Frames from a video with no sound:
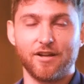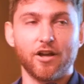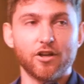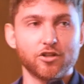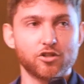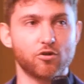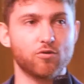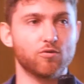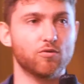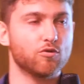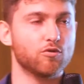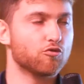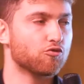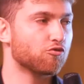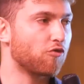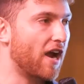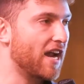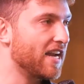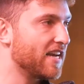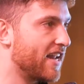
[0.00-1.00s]
So
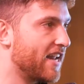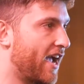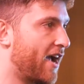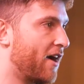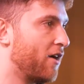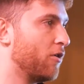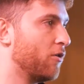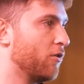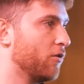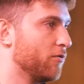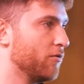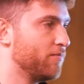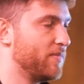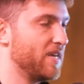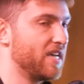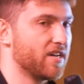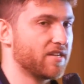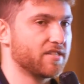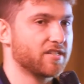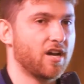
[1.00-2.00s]
right now,
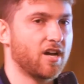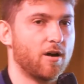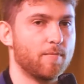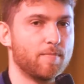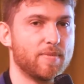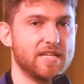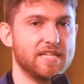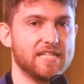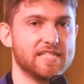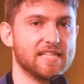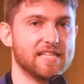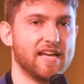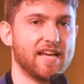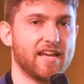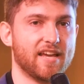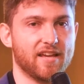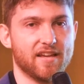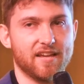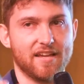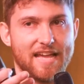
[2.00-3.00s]
because companies
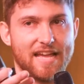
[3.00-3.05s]
like